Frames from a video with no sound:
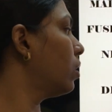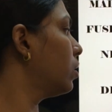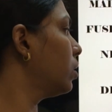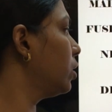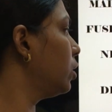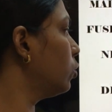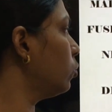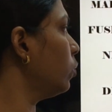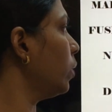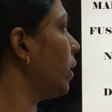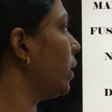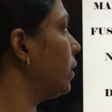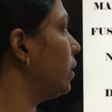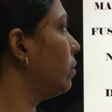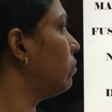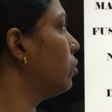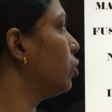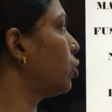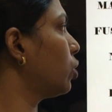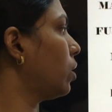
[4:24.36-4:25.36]
new
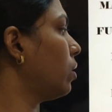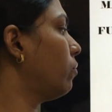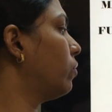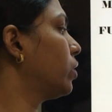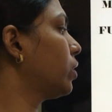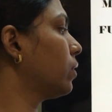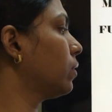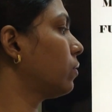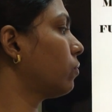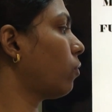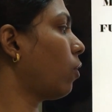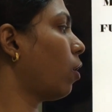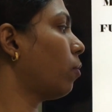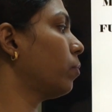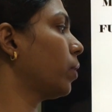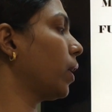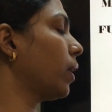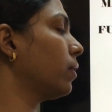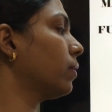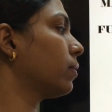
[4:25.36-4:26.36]
individual which is
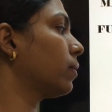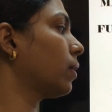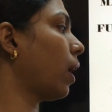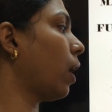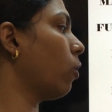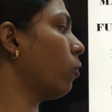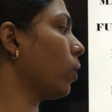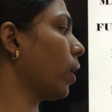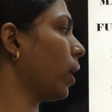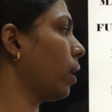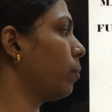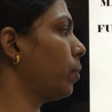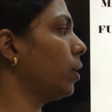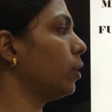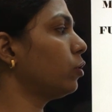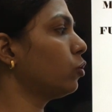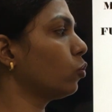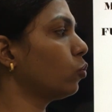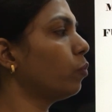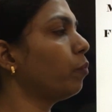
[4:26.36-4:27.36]
formed is now
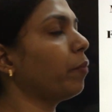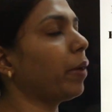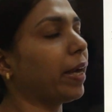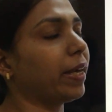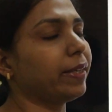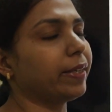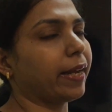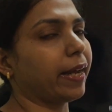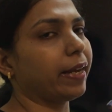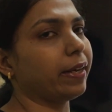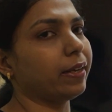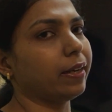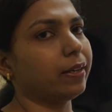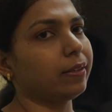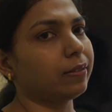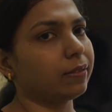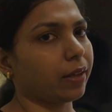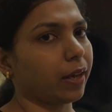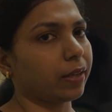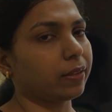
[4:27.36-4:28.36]
able to maintain
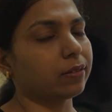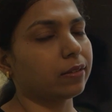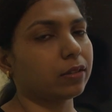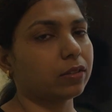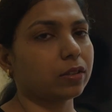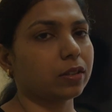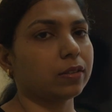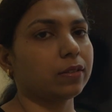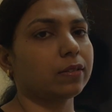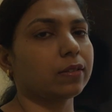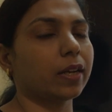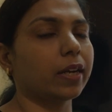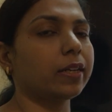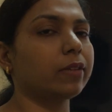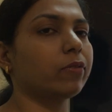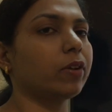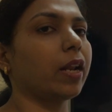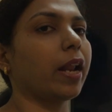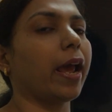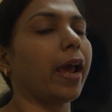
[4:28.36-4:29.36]
its existence.
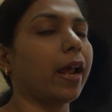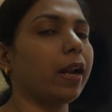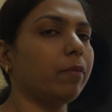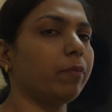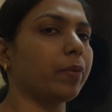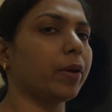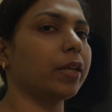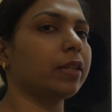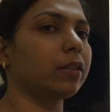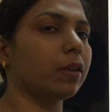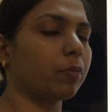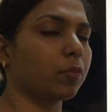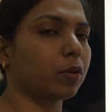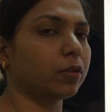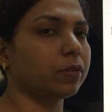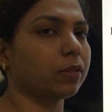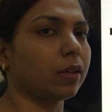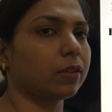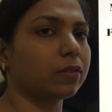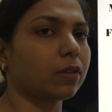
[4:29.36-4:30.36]
It will help in the
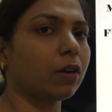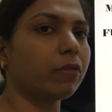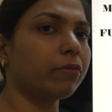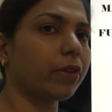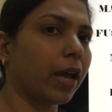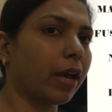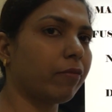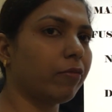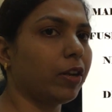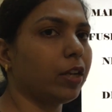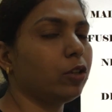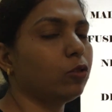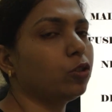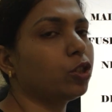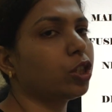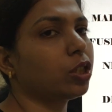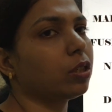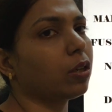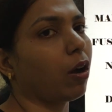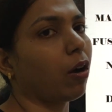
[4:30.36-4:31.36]
process of
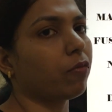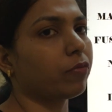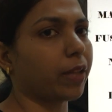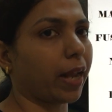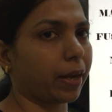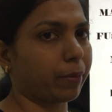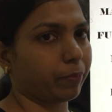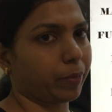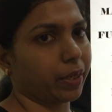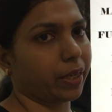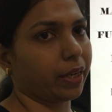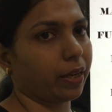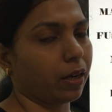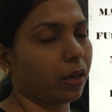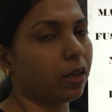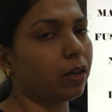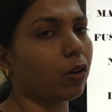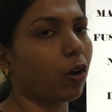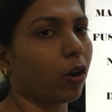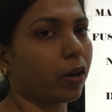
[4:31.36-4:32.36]
evolution of that
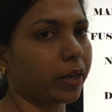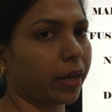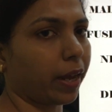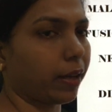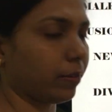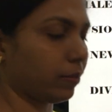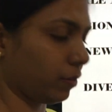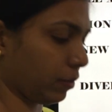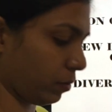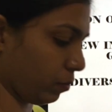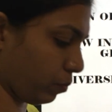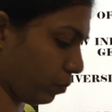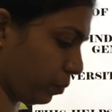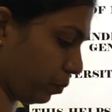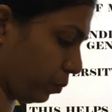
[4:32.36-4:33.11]
particular organism.